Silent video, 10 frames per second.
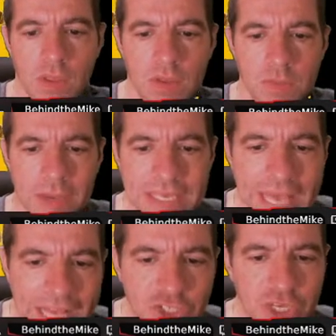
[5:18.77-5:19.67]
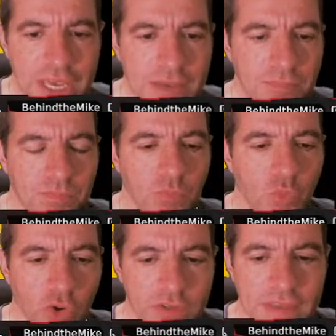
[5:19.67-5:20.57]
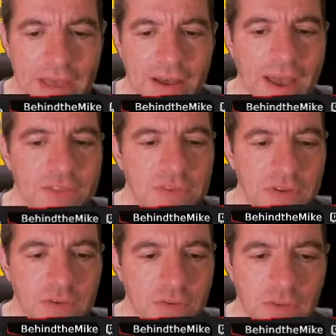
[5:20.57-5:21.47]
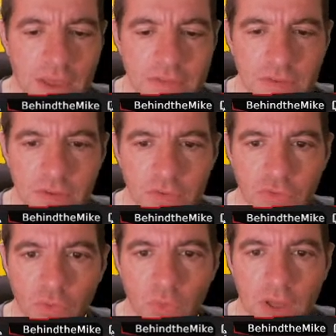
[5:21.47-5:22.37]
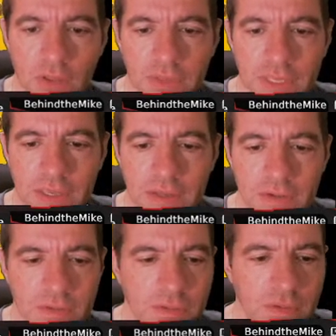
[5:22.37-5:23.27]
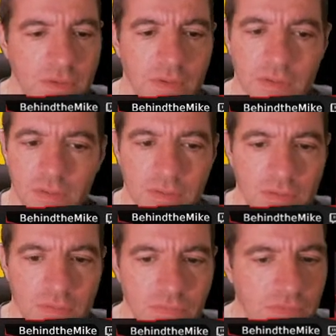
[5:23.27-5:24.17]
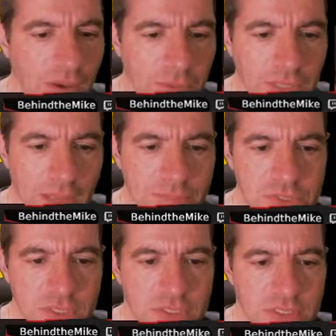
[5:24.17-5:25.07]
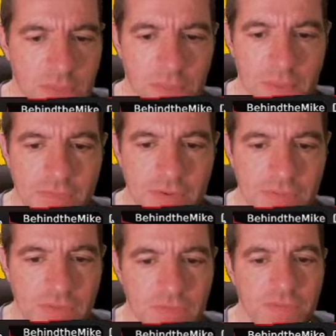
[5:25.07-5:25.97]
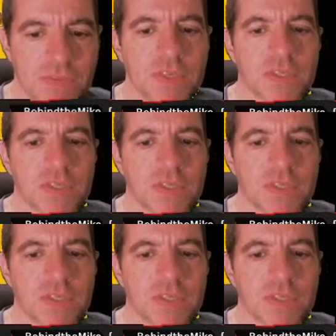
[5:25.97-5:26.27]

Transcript: My cash game worked out. I didn't do well in double ups in some of my 50-50s.